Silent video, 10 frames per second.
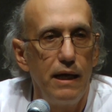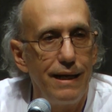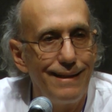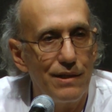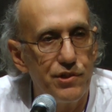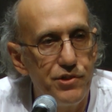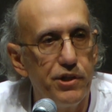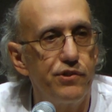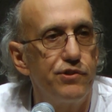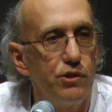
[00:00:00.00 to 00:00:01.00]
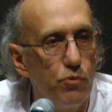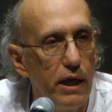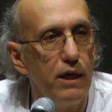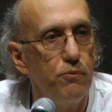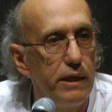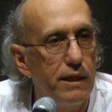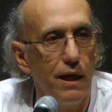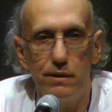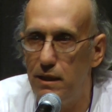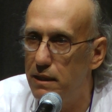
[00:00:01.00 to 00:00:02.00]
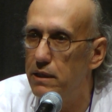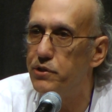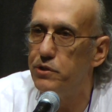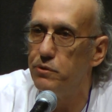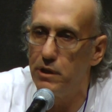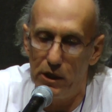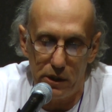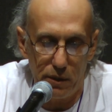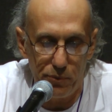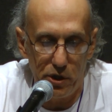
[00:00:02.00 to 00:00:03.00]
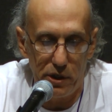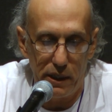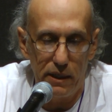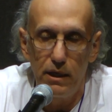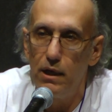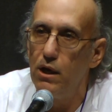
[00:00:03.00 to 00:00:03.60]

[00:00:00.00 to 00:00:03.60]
and that's just the way we cut the issue in our community.